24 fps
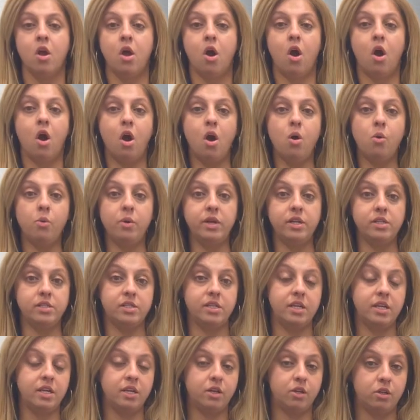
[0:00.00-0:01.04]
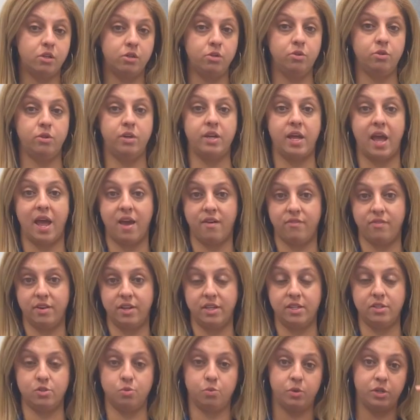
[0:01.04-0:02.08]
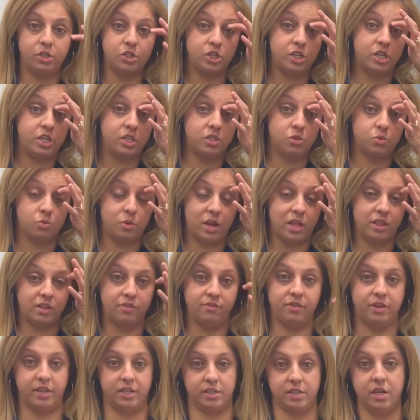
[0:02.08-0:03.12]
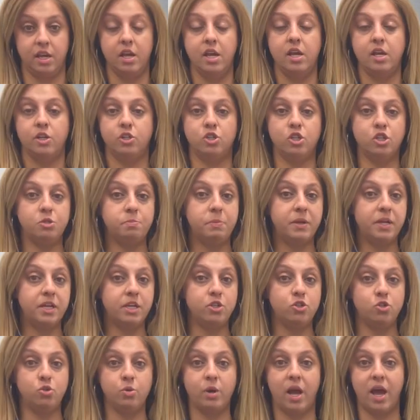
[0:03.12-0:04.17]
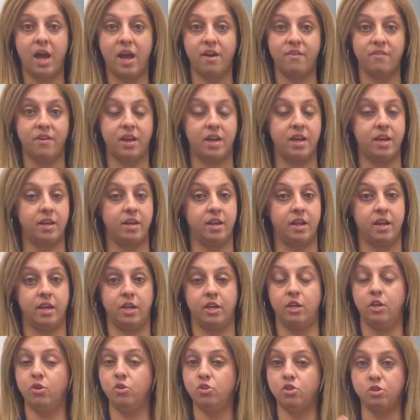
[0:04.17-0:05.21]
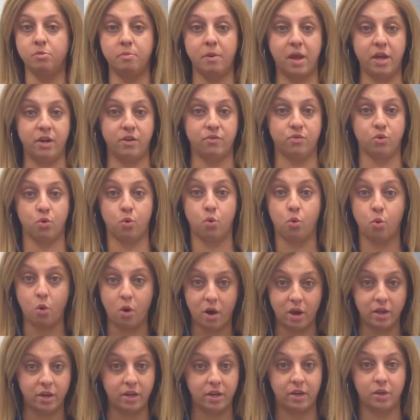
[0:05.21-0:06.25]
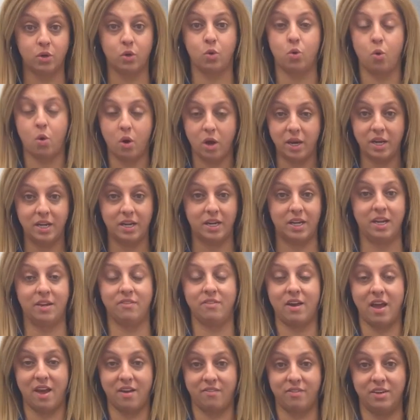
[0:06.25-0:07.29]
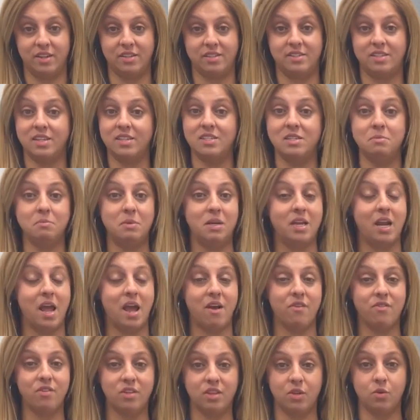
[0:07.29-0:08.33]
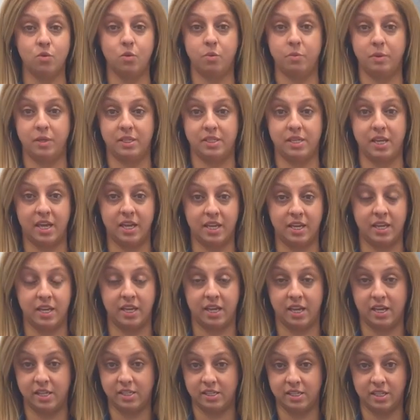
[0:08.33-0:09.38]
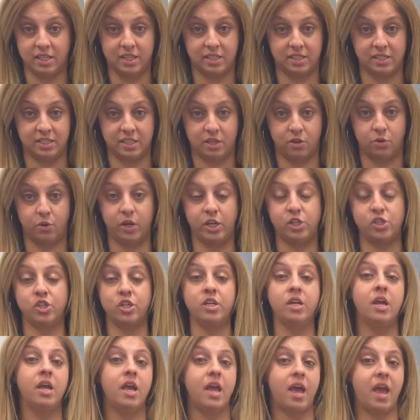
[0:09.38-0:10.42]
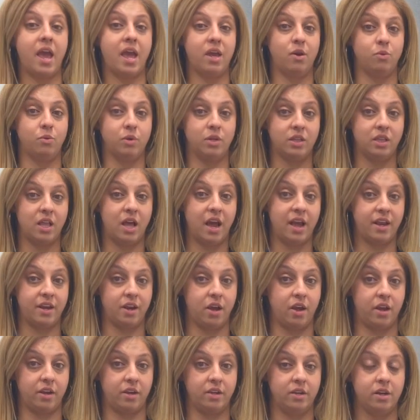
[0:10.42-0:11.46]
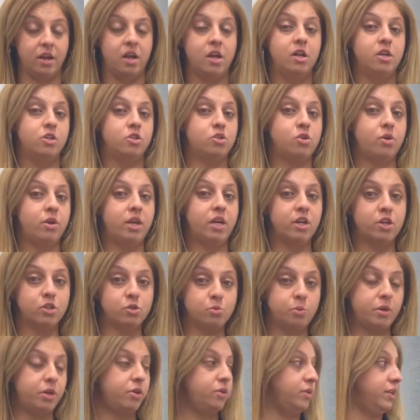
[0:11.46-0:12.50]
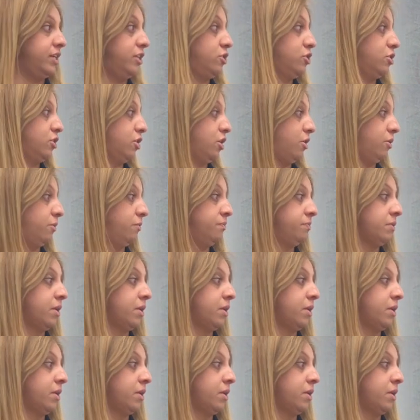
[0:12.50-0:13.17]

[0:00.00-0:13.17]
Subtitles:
Always include evidence which is relevant. Just because you have a huge amount of quantity of evidence doesn't mean everything will be taken into consideration and relied on. So here's what you need to know.